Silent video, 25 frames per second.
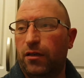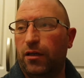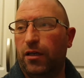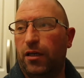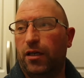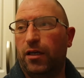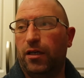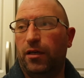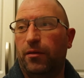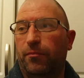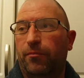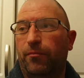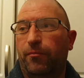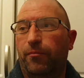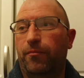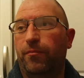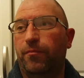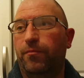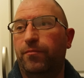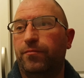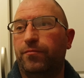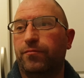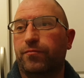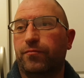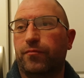
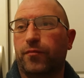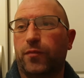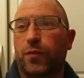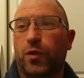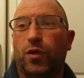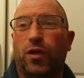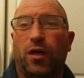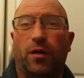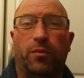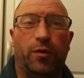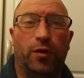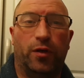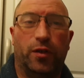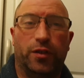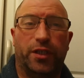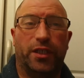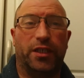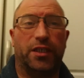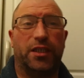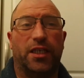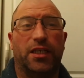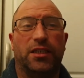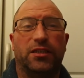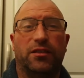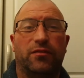Got to
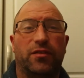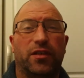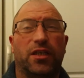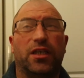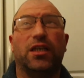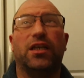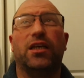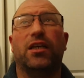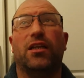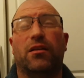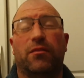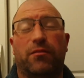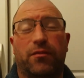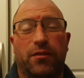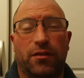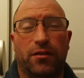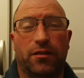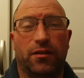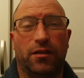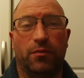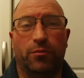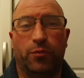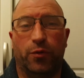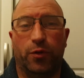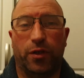apologise, guys, if you can hear
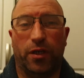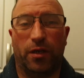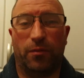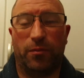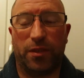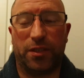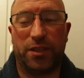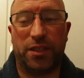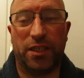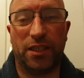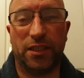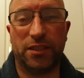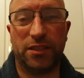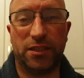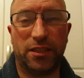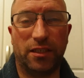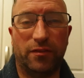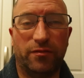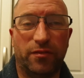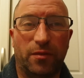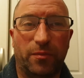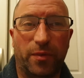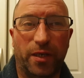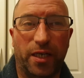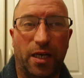the boy up the stairs, he's
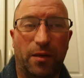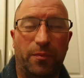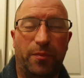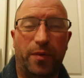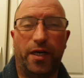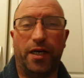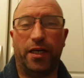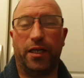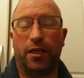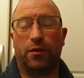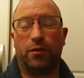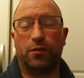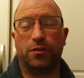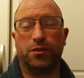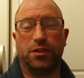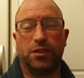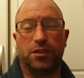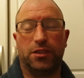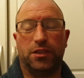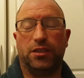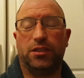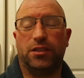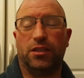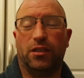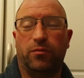having a bit of a party because
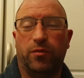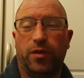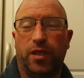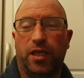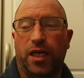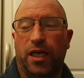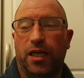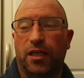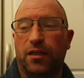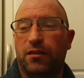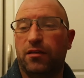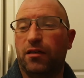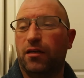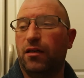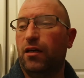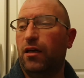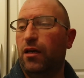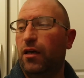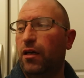it's Easter weekend.